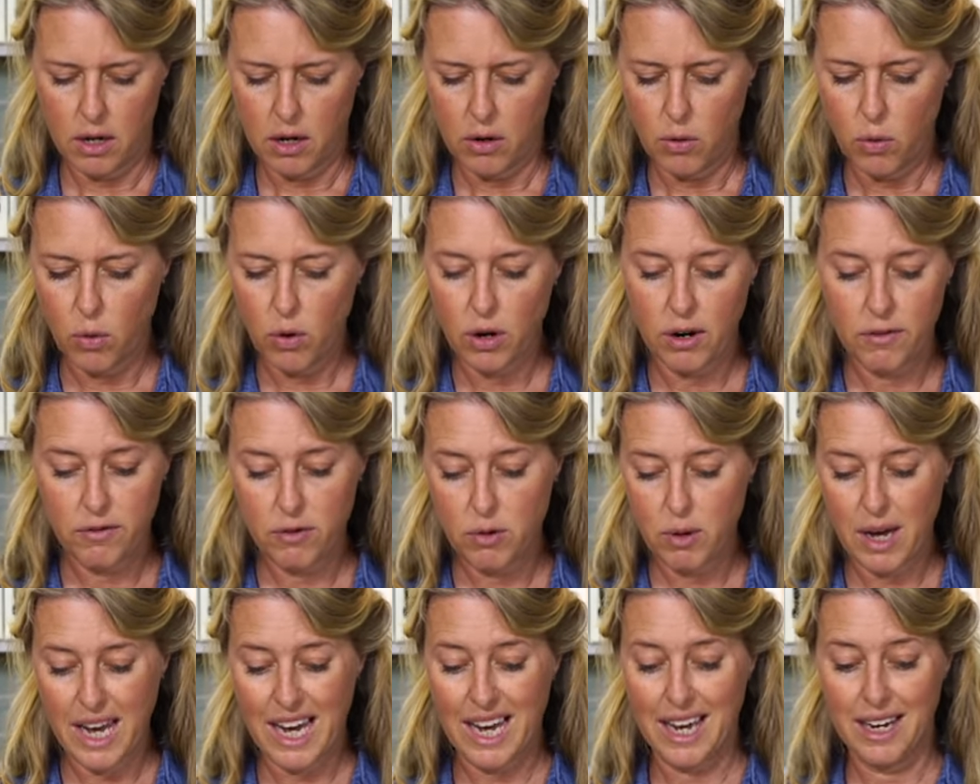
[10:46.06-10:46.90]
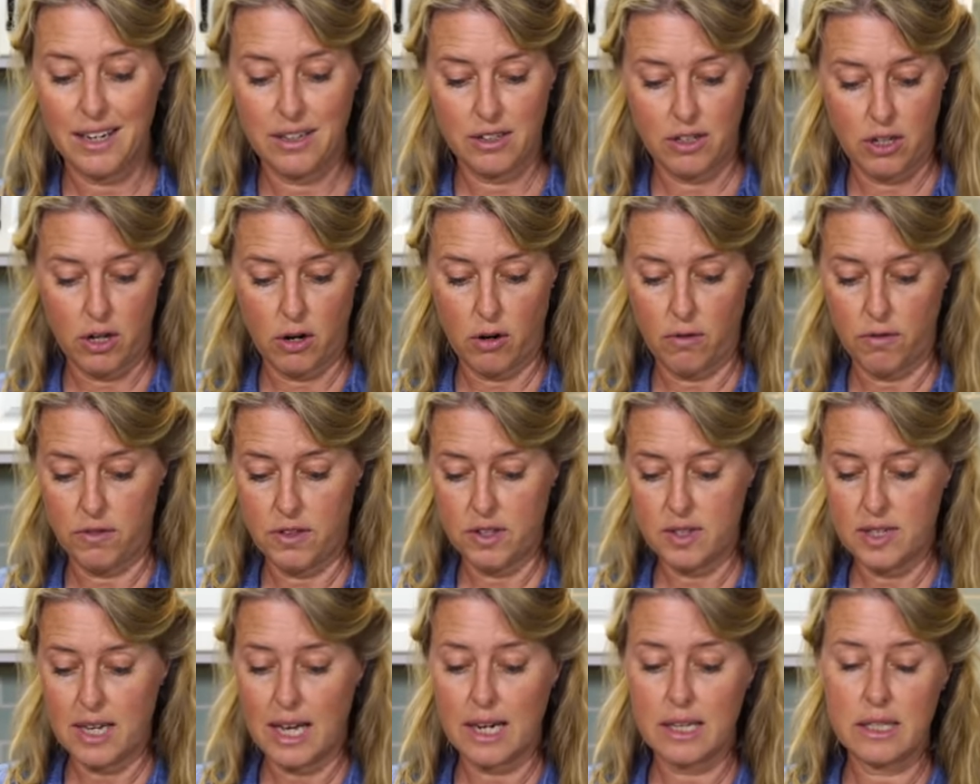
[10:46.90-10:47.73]
Or if you had, you know, if
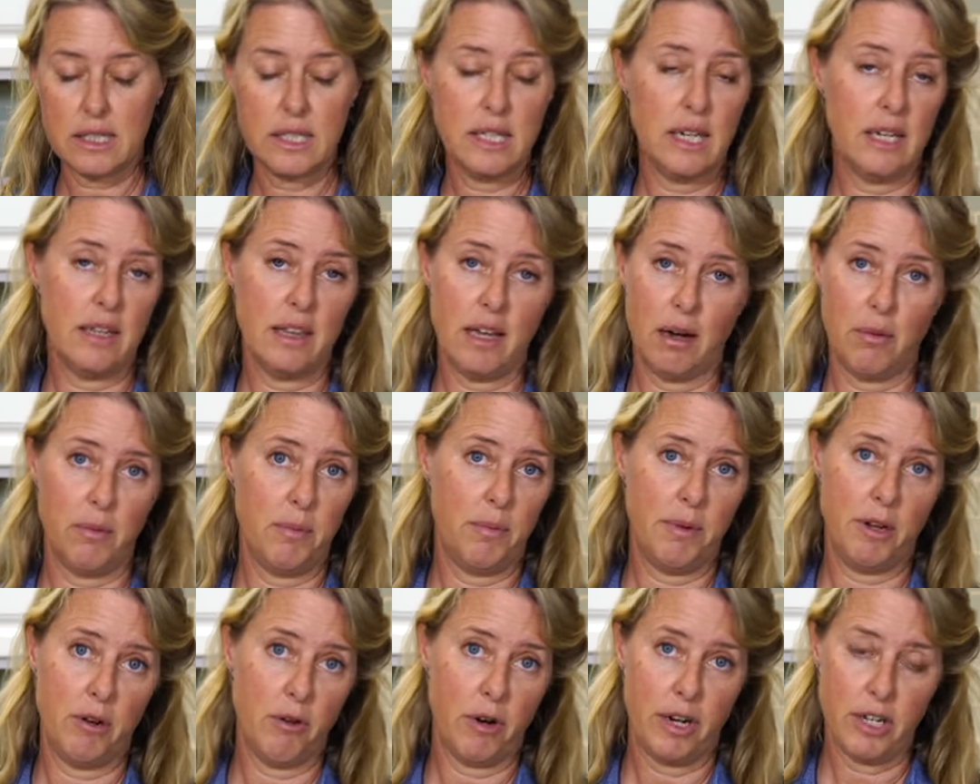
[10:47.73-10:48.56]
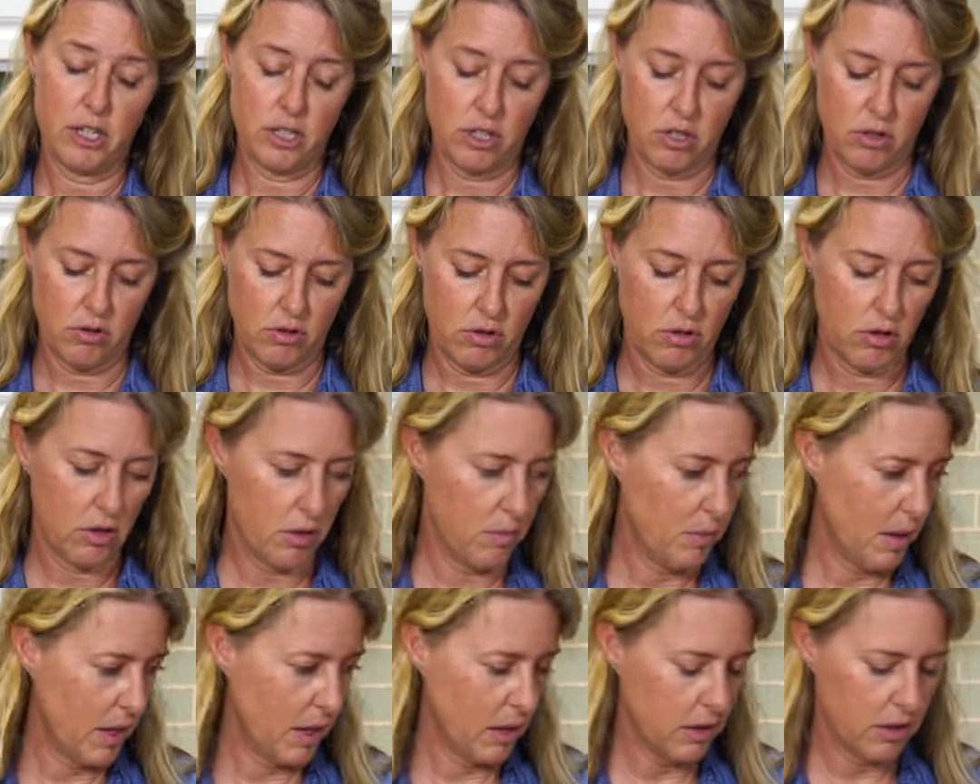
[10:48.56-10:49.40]
this had a lid, that would be great too. You could
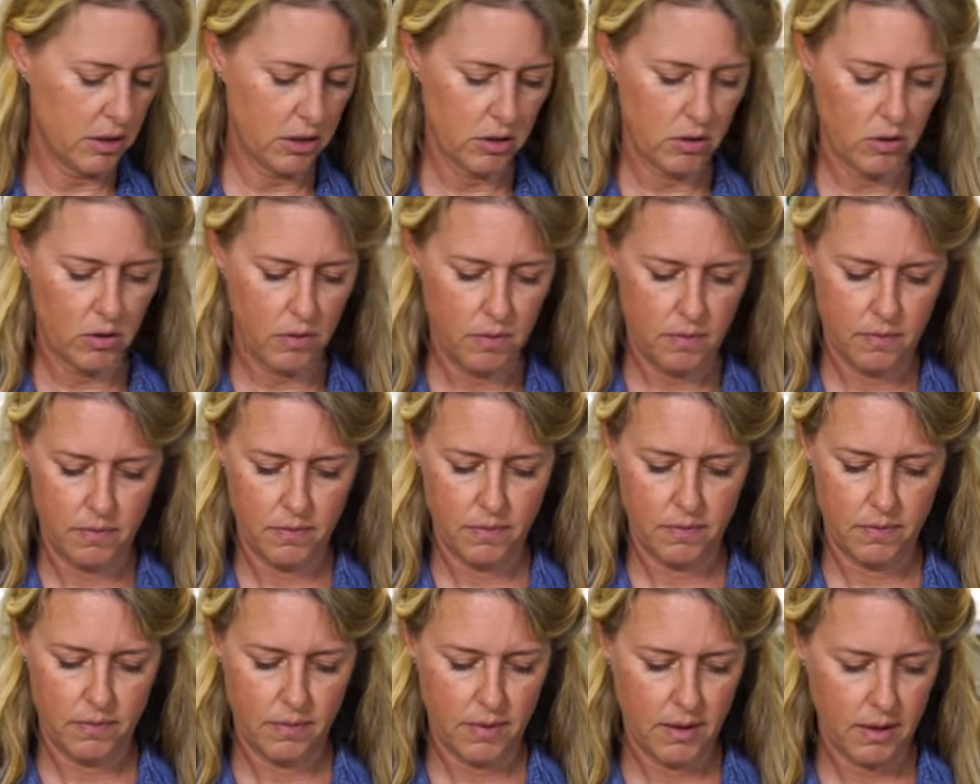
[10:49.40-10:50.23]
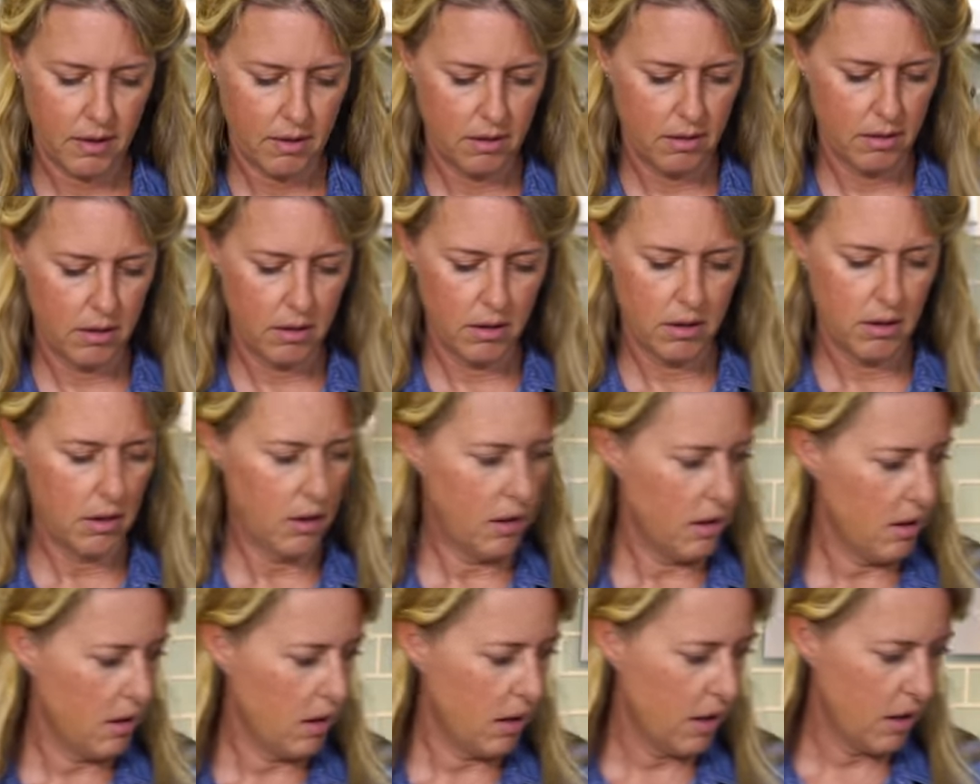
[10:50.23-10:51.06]
make a little,
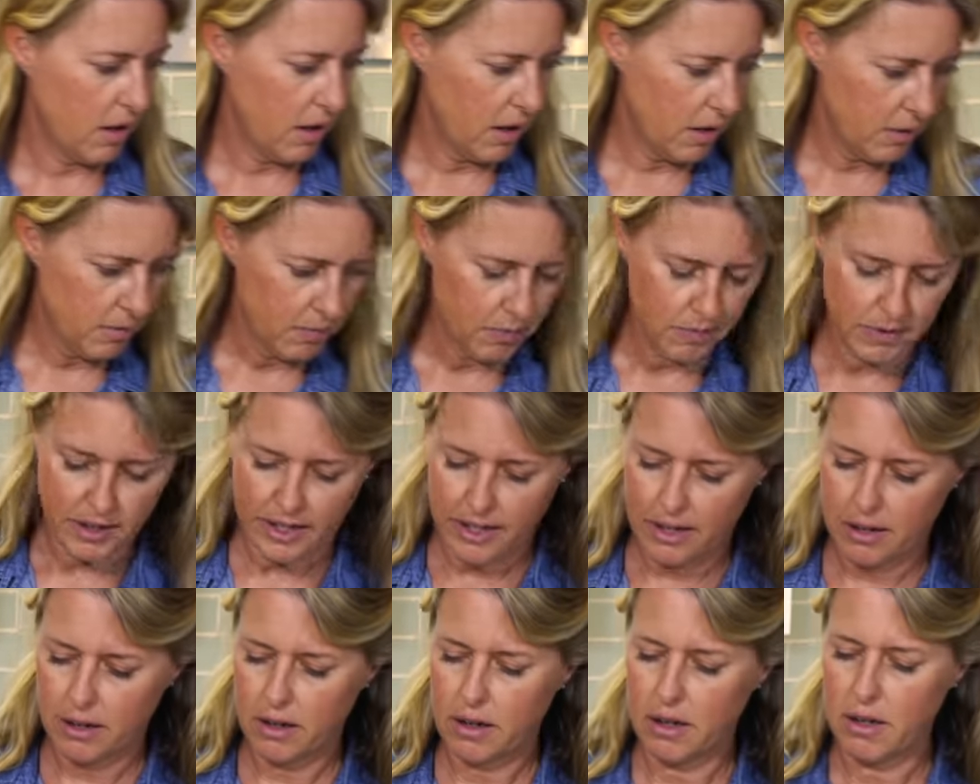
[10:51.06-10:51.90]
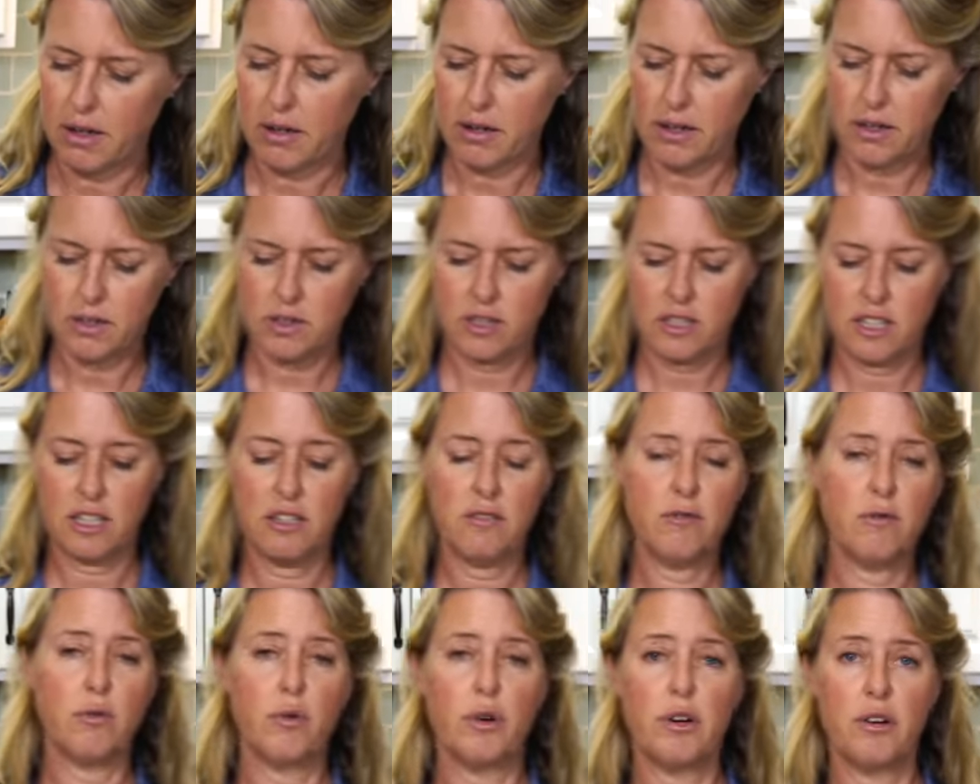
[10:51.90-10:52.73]
like
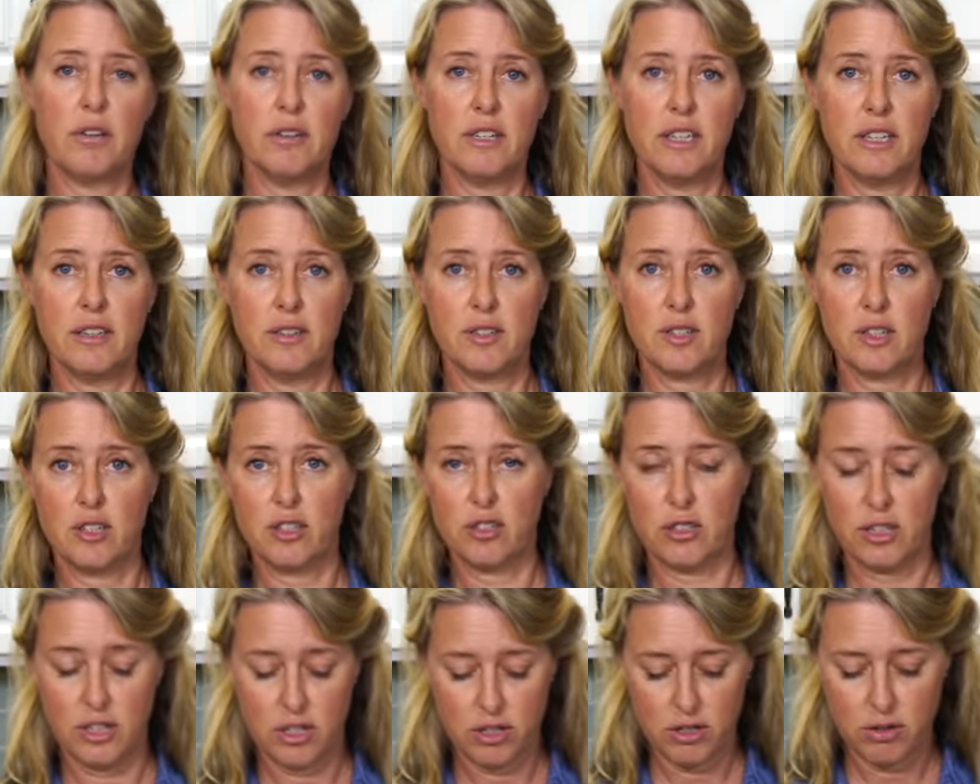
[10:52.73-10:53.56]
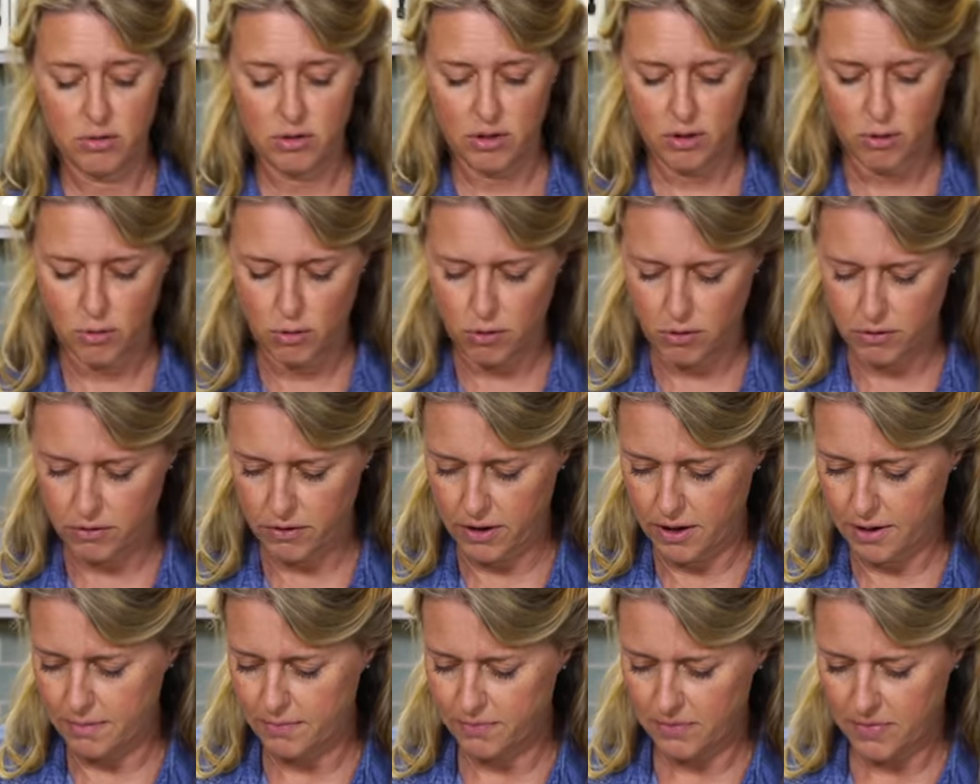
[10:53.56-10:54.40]
tinfoil lid essentially too to go over
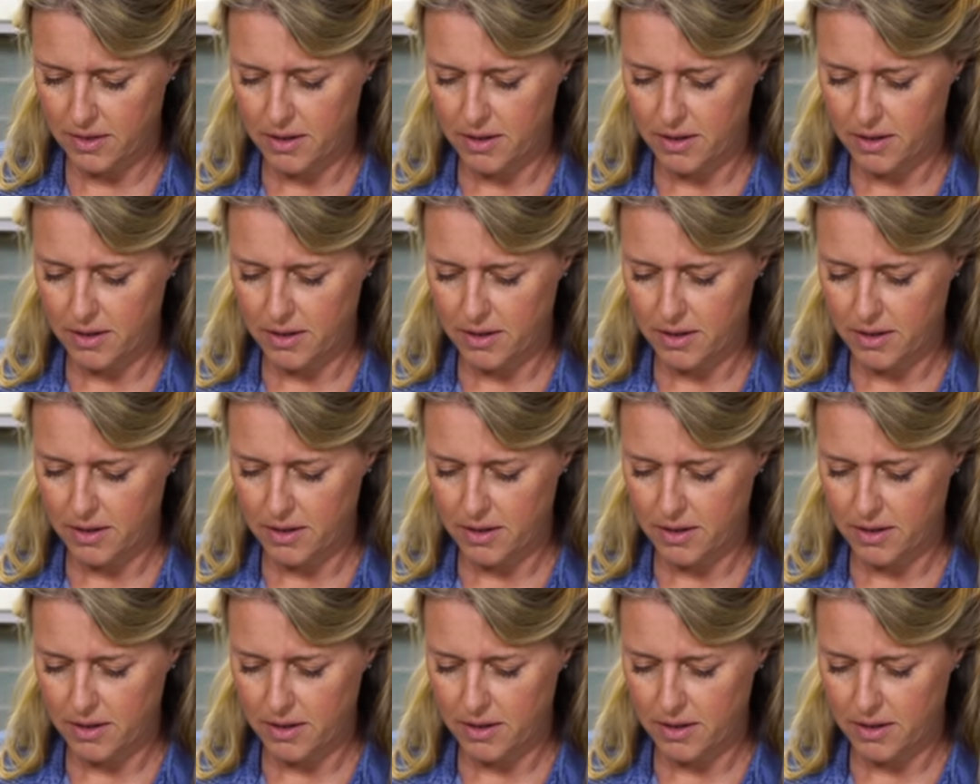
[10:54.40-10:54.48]
it.